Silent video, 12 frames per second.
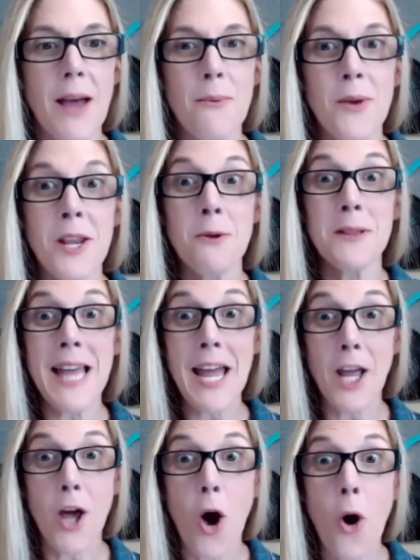And when you
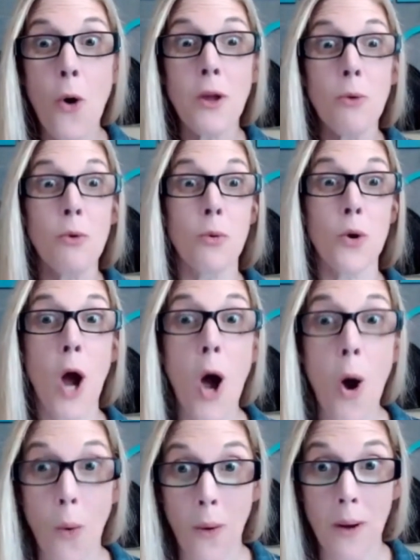let go, you
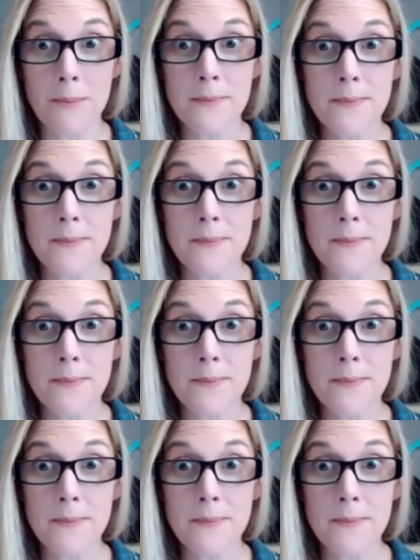grow.